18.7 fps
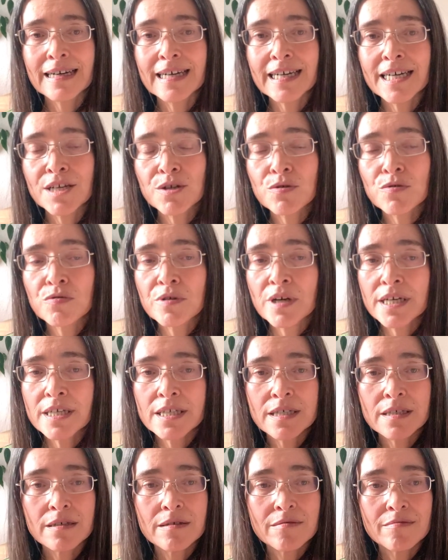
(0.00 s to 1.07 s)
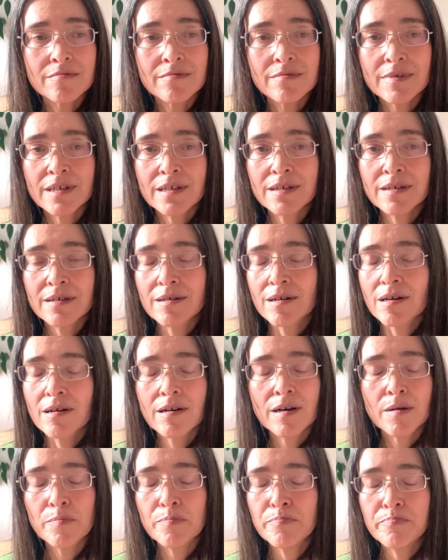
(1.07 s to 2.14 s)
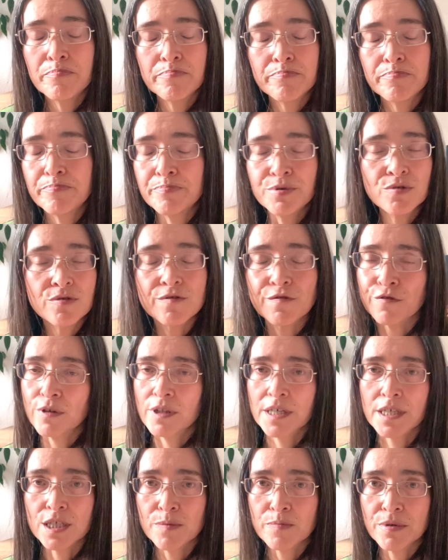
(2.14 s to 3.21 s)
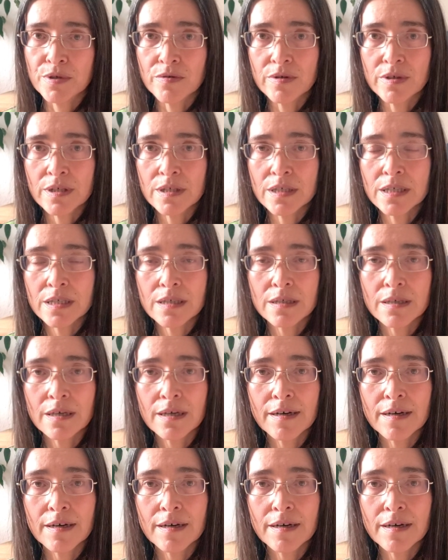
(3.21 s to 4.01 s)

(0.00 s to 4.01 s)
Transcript: it creates a beautiful experience,